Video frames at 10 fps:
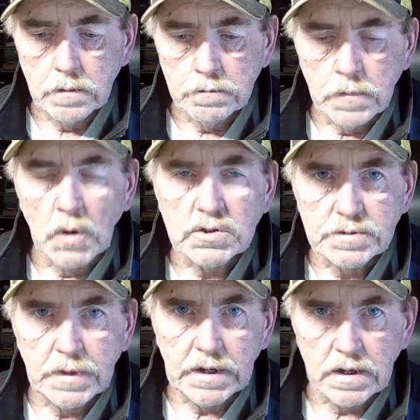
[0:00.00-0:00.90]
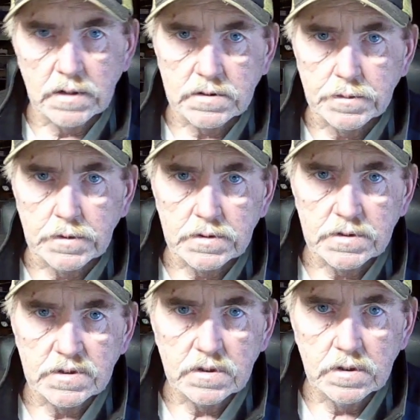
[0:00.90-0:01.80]
most of my
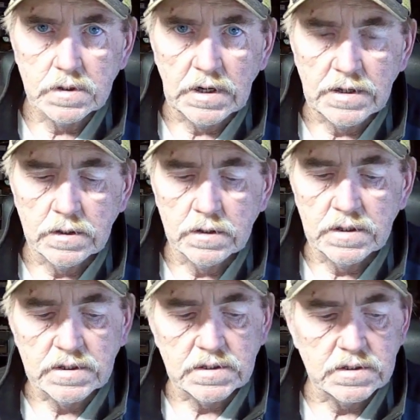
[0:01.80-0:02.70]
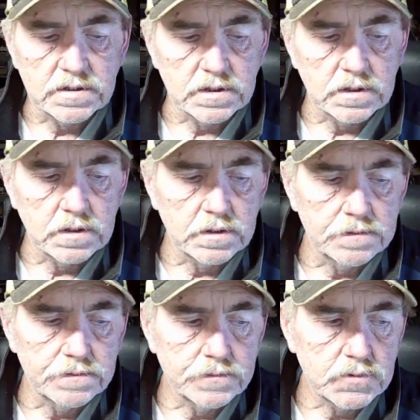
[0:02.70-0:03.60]
customers, and this is a
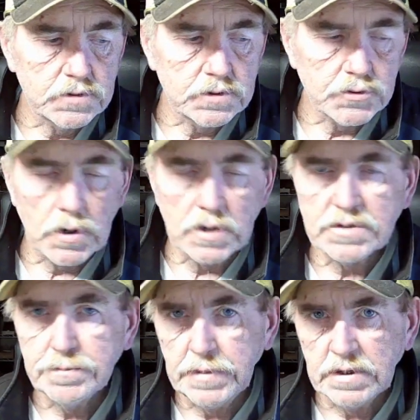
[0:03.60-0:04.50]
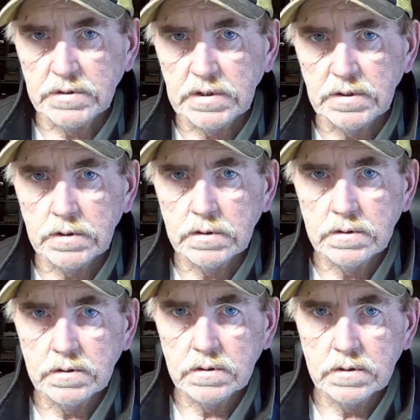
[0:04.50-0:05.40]
trust building
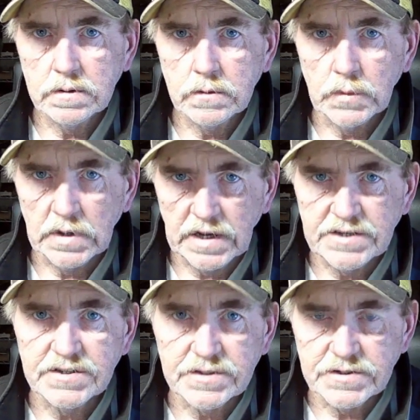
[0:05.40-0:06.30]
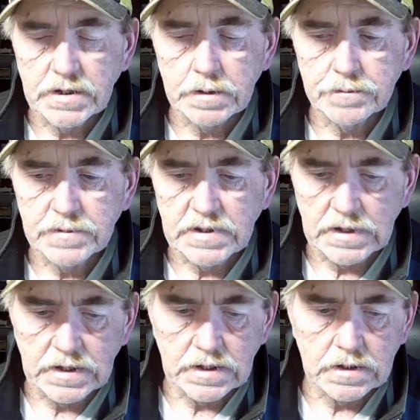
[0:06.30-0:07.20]
relationship
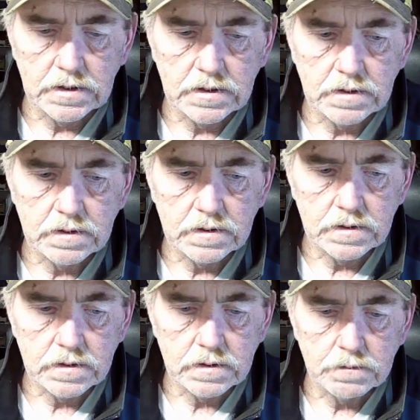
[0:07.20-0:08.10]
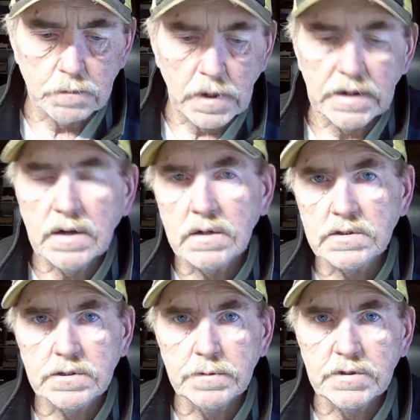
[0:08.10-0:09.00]
that my
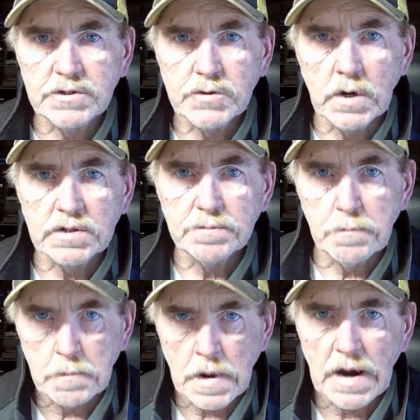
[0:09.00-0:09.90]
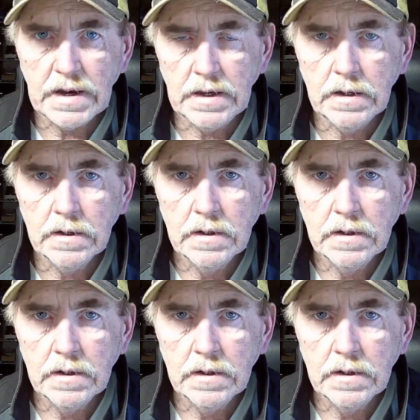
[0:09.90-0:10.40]
customers trust my